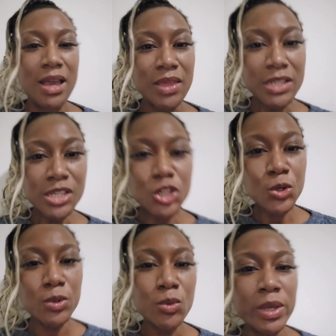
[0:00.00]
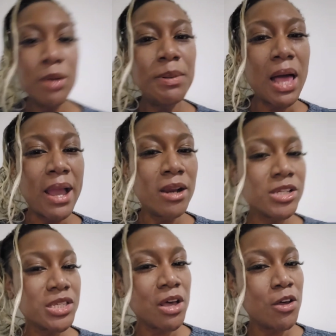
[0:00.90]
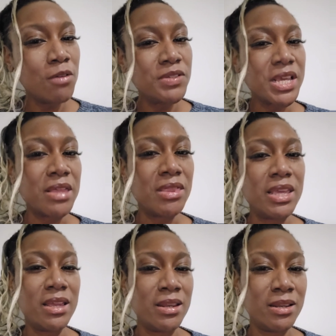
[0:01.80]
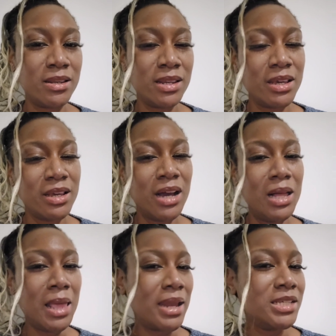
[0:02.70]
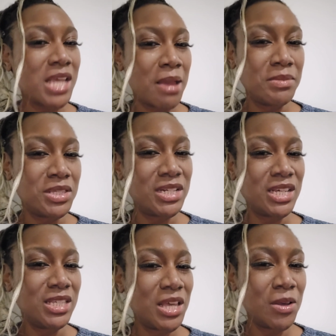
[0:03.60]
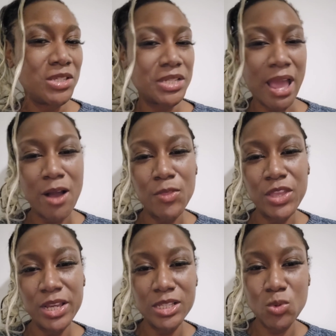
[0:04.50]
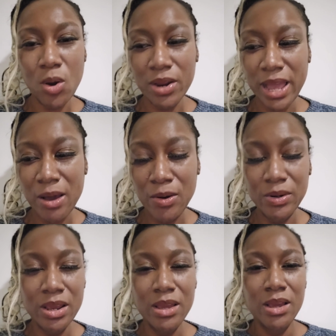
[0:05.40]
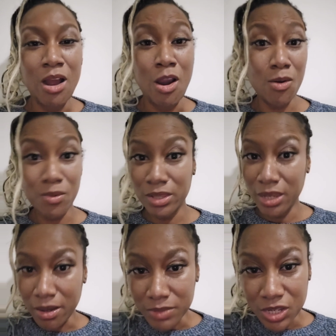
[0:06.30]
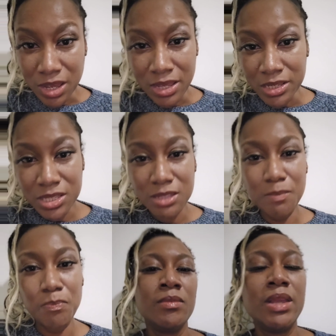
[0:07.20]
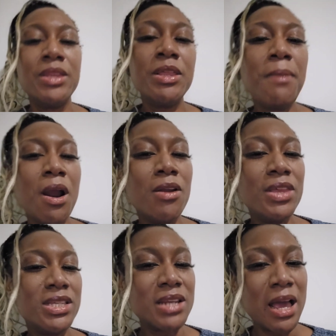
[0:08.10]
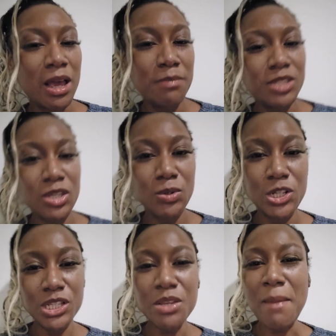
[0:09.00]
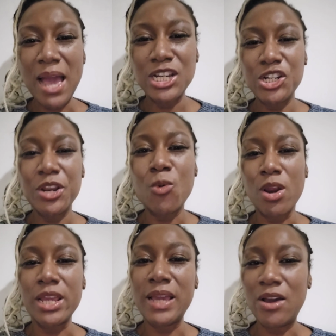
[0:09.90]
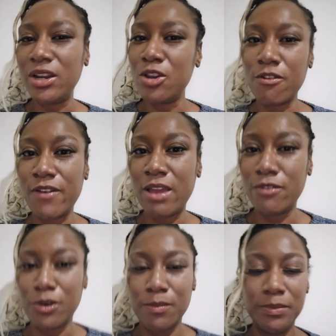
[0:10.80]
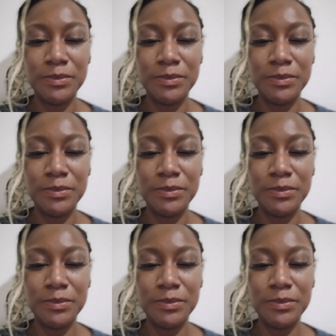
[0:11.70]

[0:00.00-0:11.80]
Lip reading: And that's the truth. We apply ourselves, and then a lot of times the details and how things work out aren't really up to us. And the part that's not up to you, just imagine it working out in your favor.